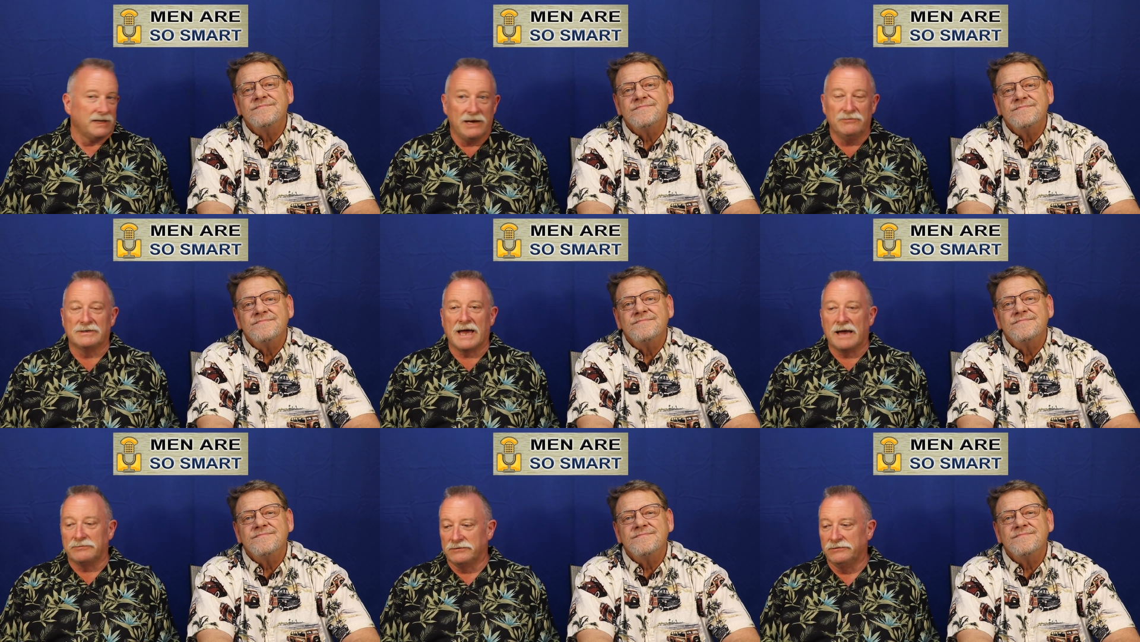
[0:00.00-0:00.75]
Speaker 1: He was
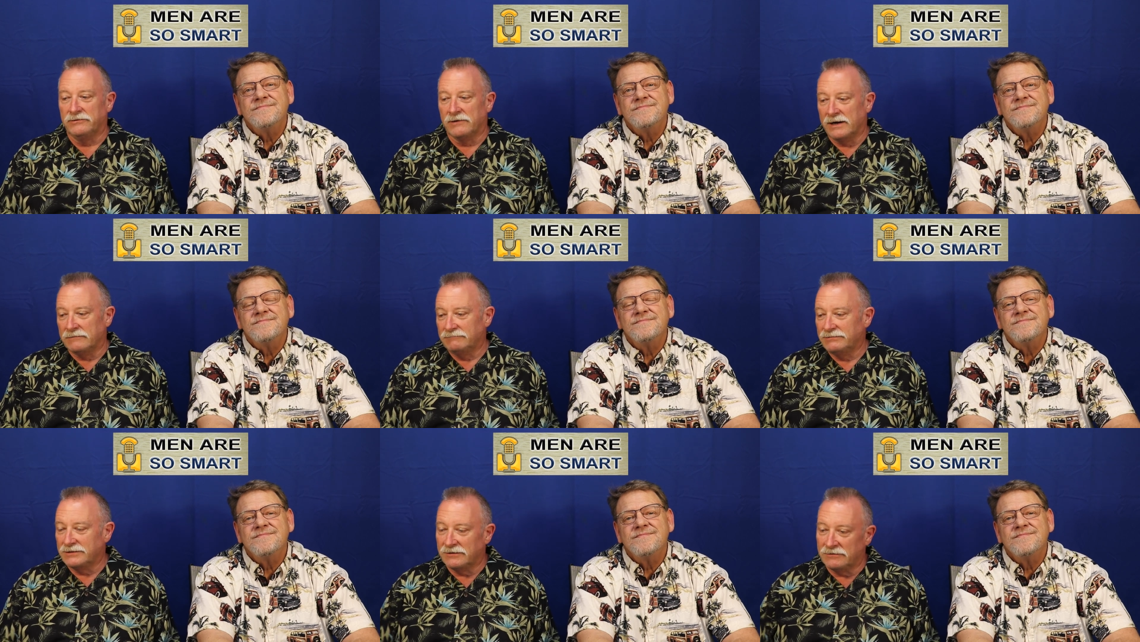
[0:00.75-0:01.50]
absolutely right.
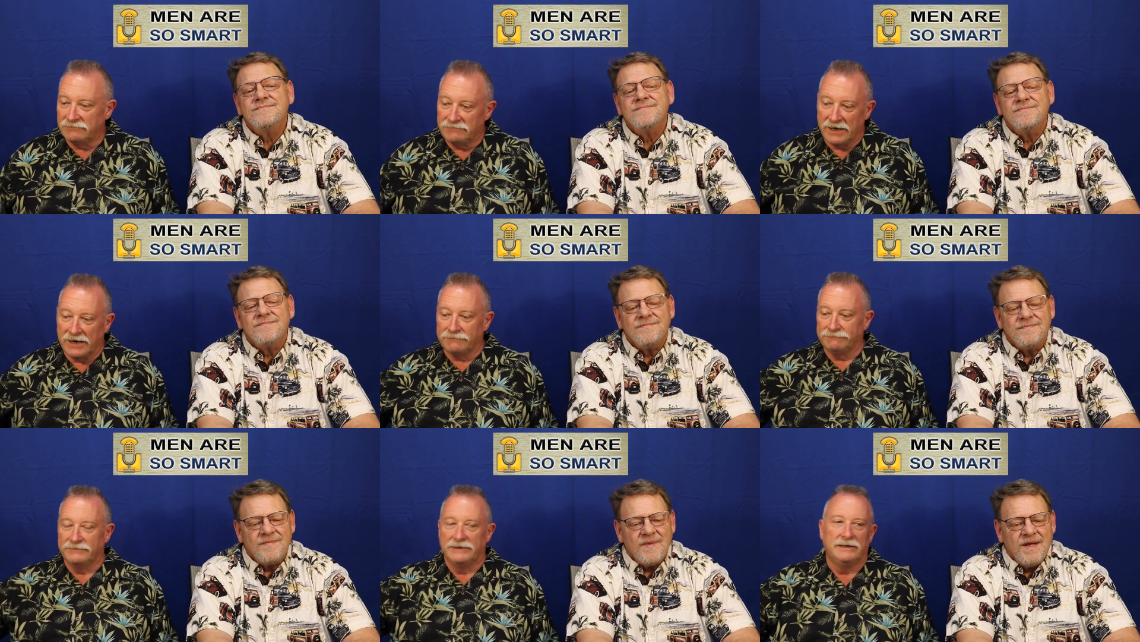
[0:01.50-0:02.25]
So yeah.
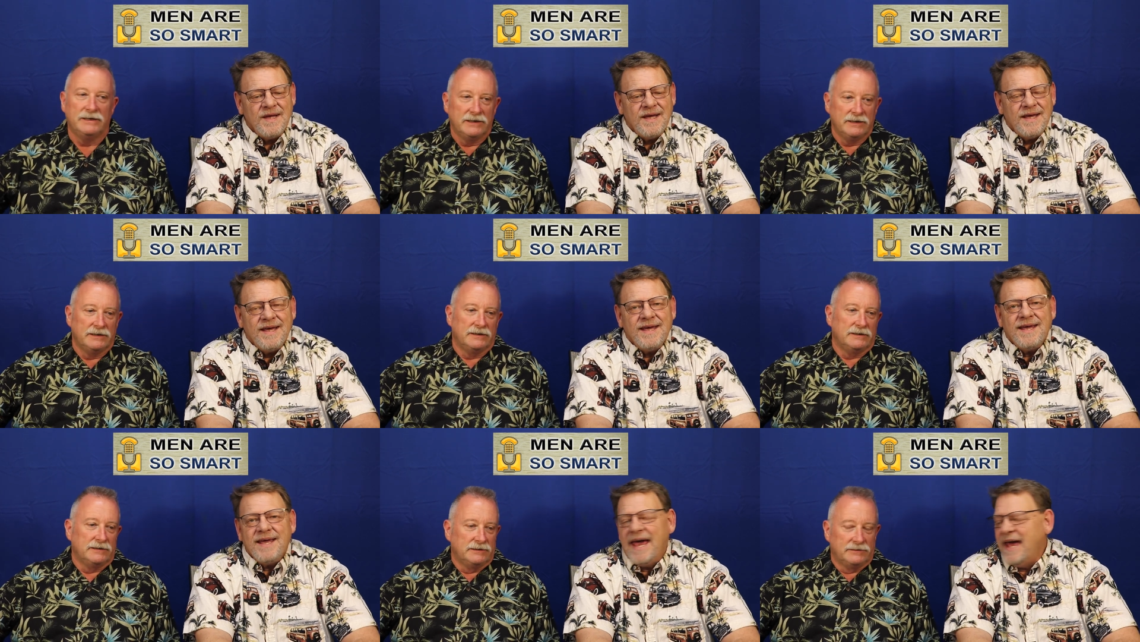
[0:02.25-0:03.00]

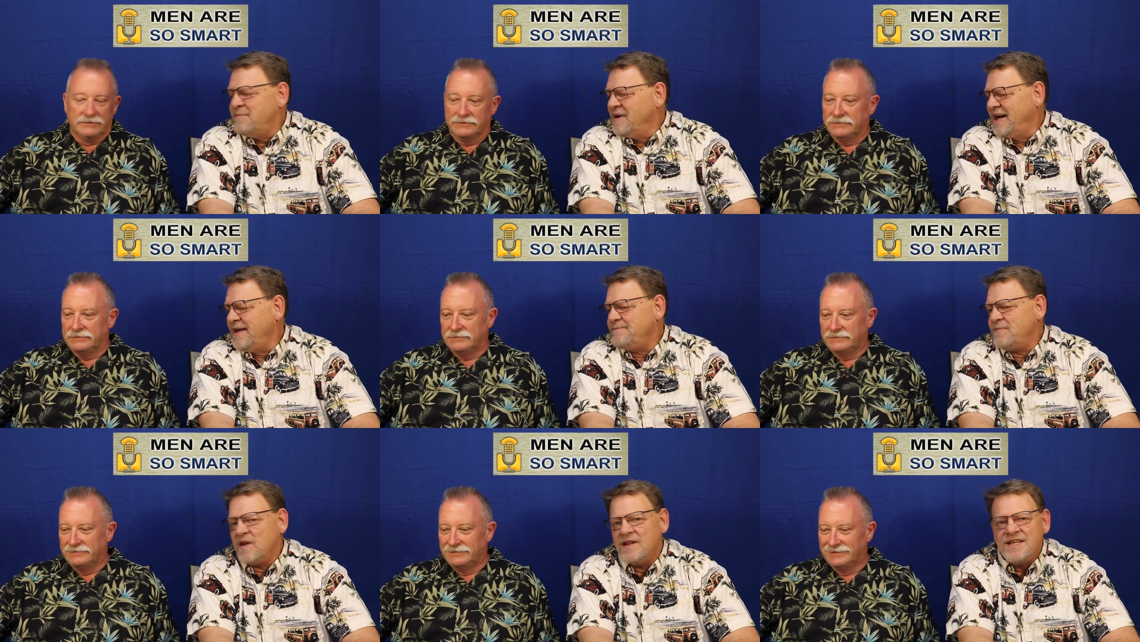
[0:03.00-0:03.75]
Speaker 2: Hey, buddy,
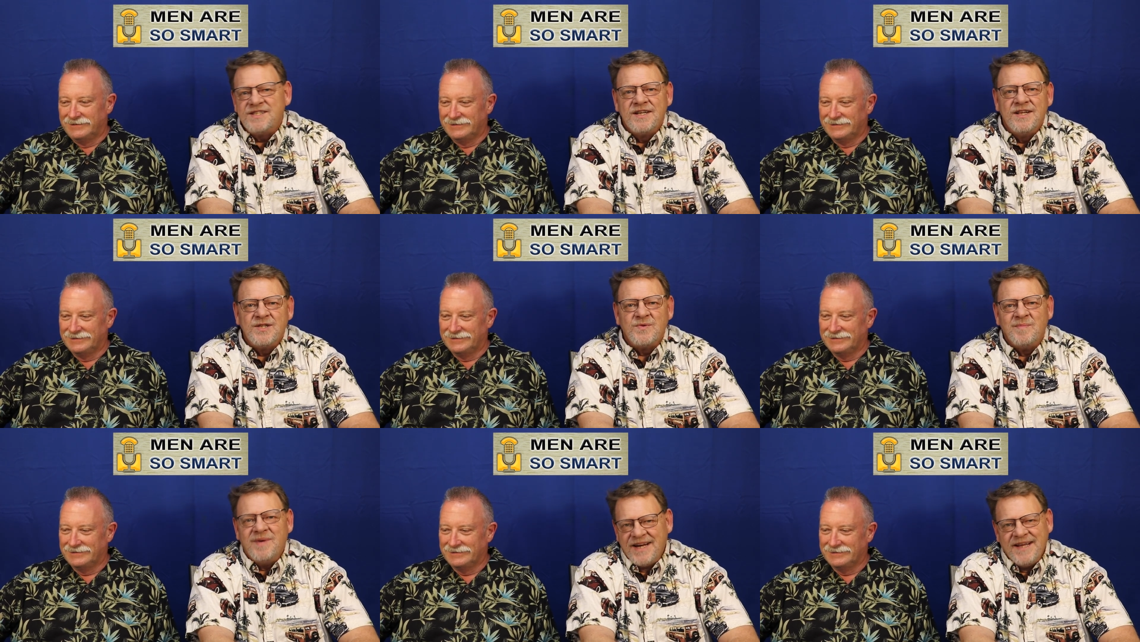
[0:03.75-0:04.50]
listen to this
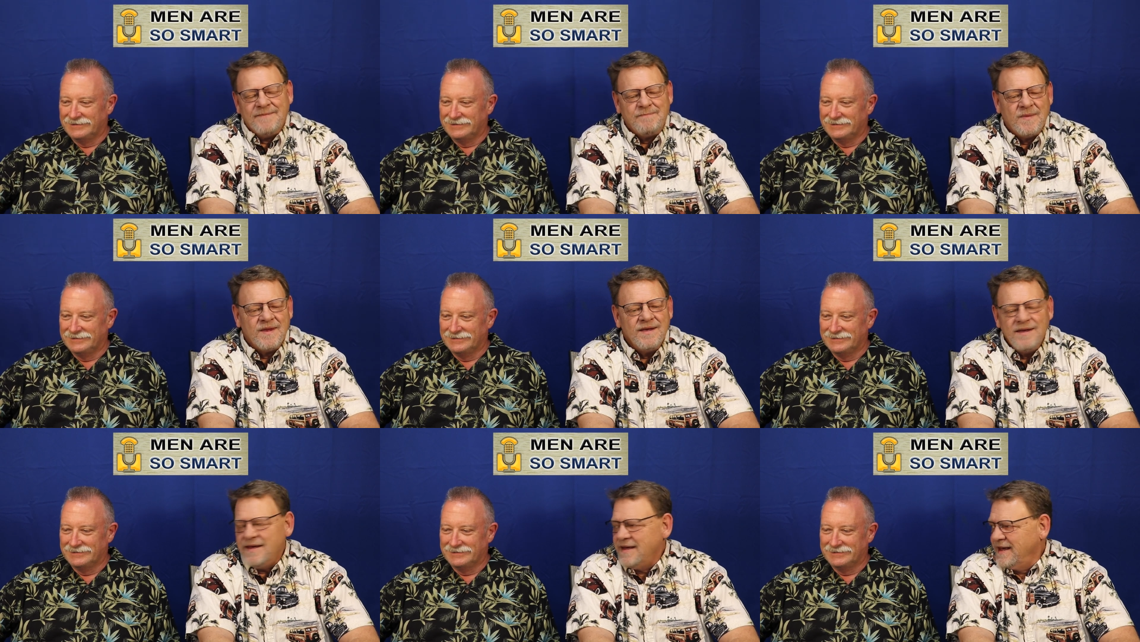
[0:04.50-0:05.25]
one, buddy.
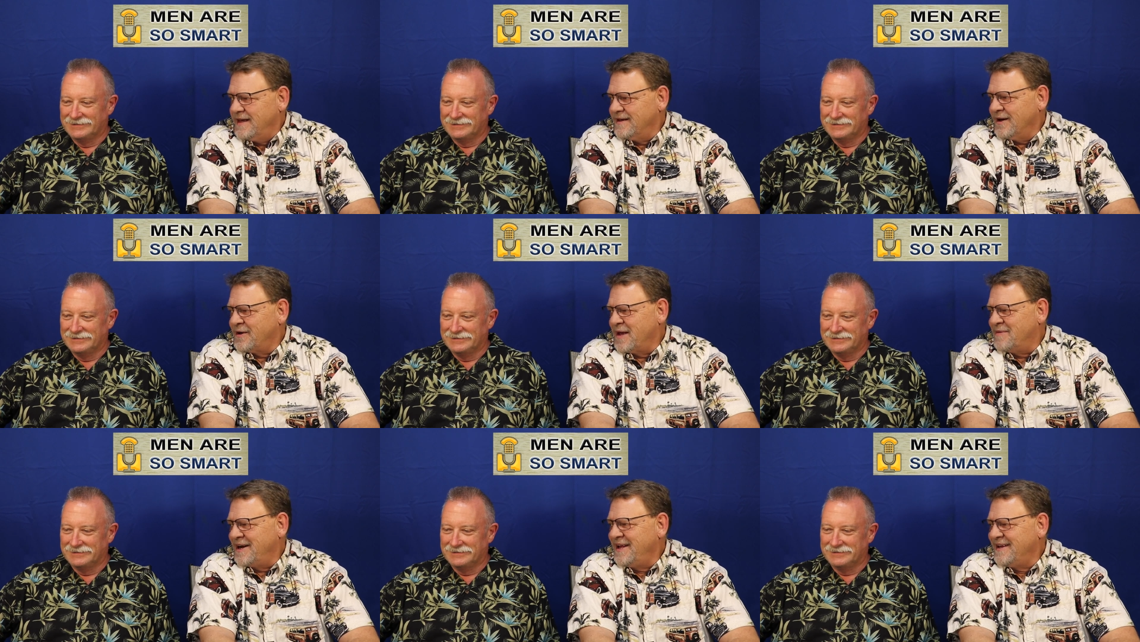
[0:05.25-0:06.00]
Okay,
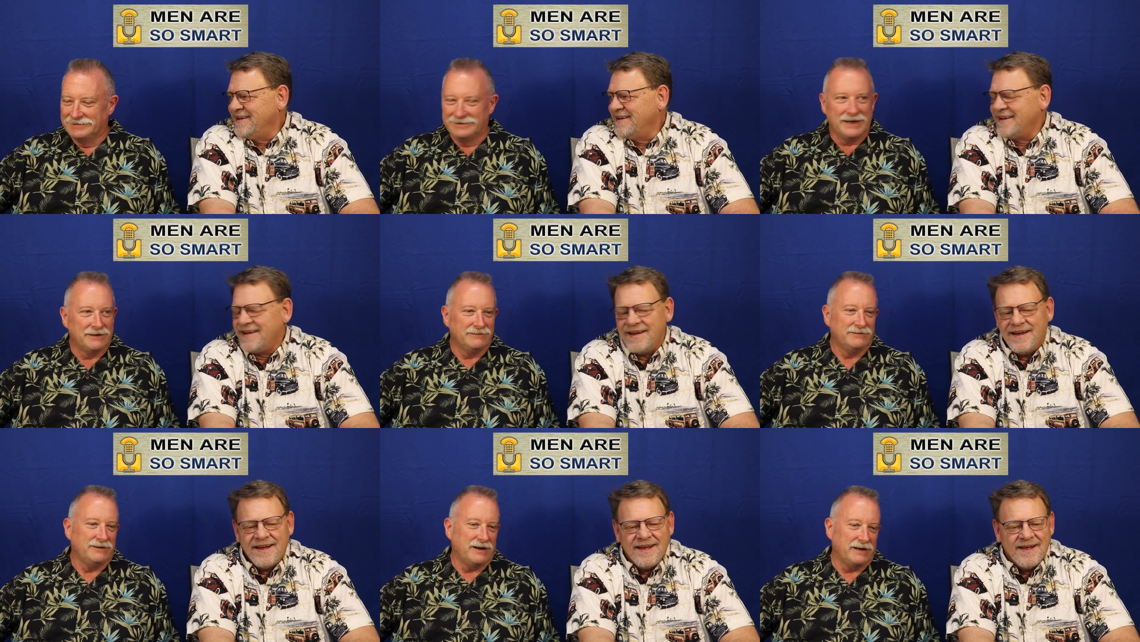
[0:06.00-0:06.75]
buddy? Yeah,
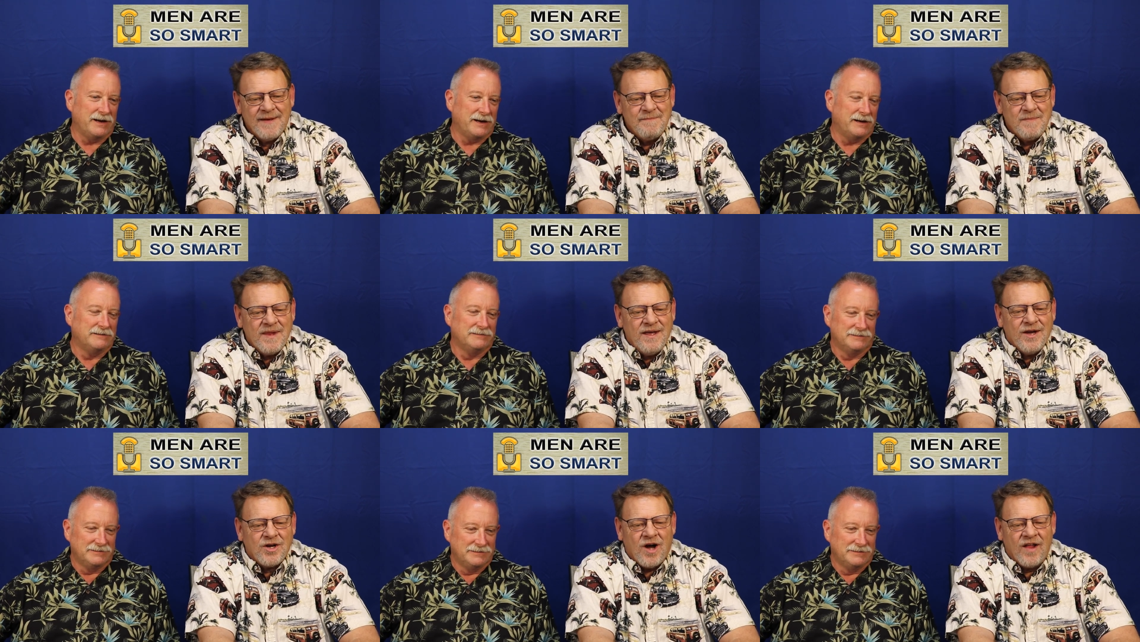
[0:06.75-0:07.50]
yeah, yeah, yeah.
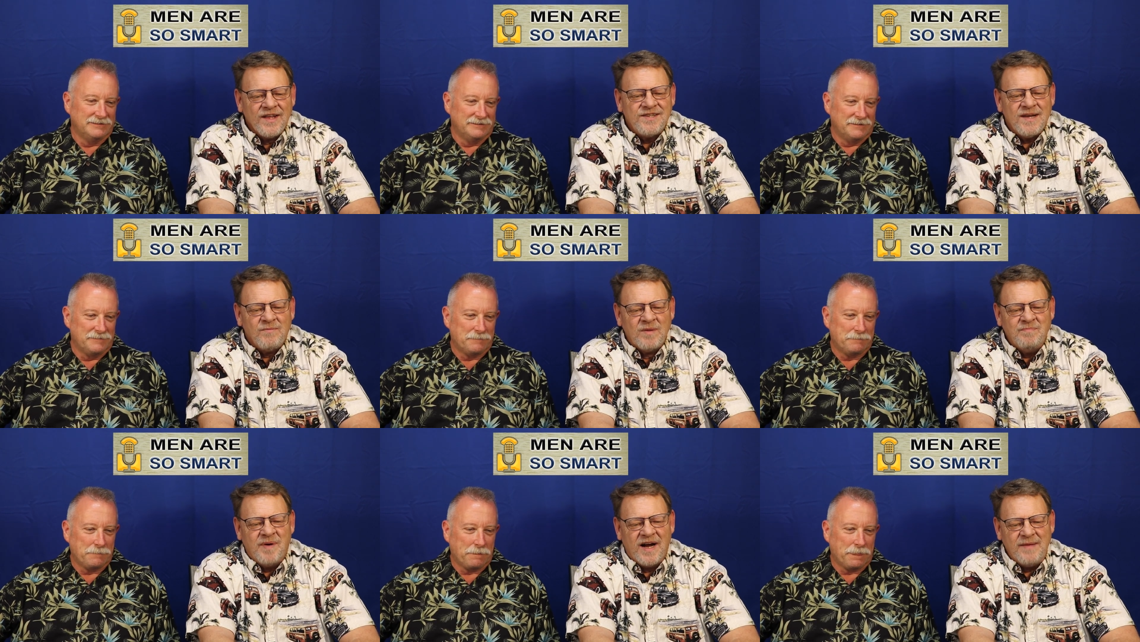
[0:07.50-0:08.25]
Calling
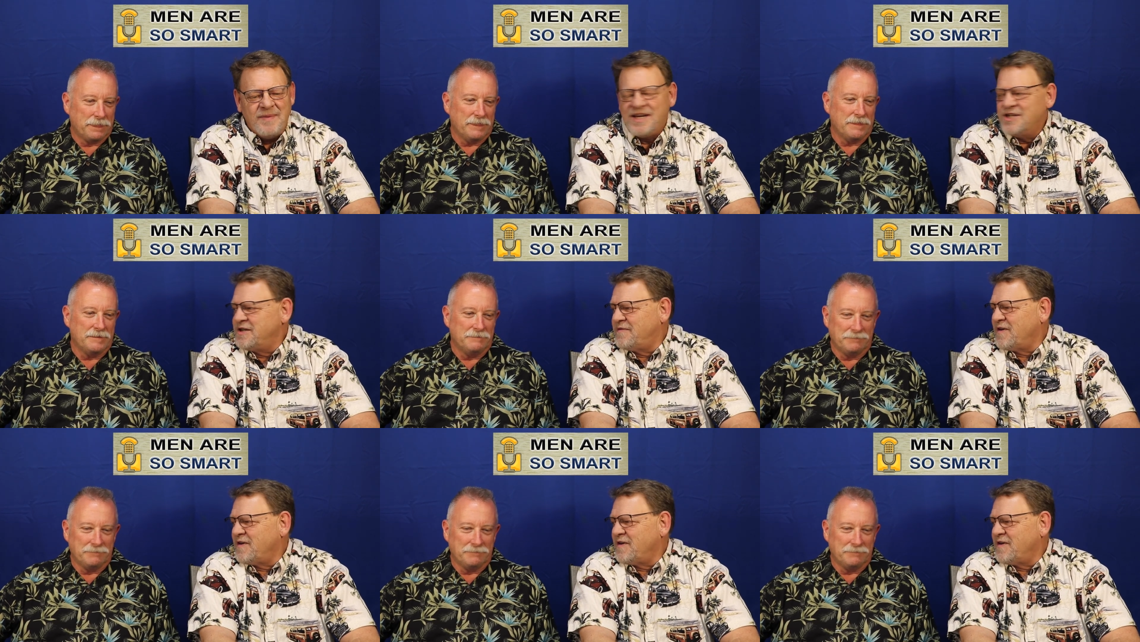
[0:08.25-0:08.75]
someone buddy because you